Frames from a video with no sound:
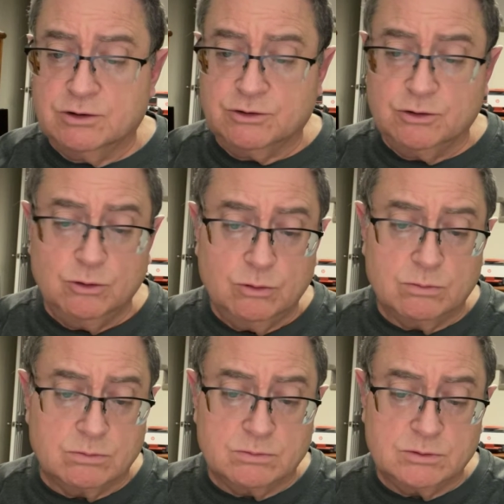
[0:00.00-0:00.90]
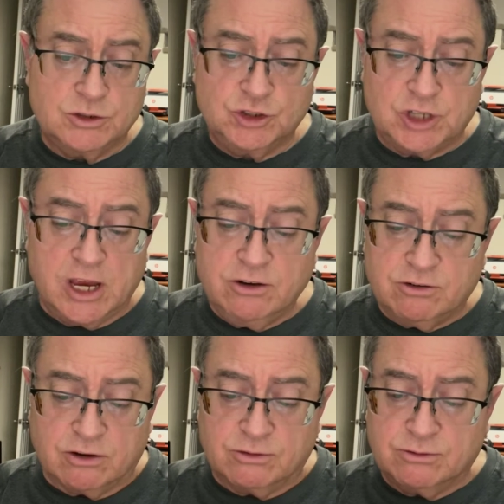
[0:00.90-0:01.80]
to change
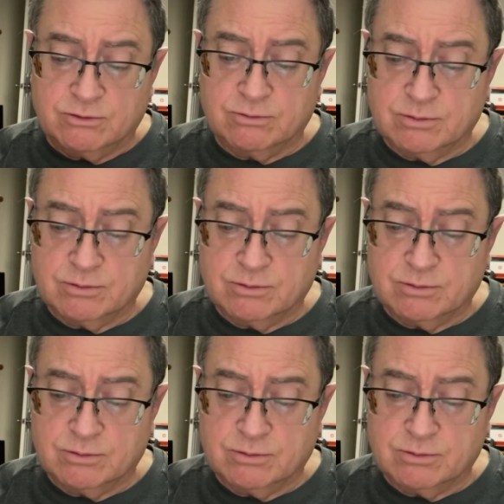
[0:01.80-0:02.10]
us,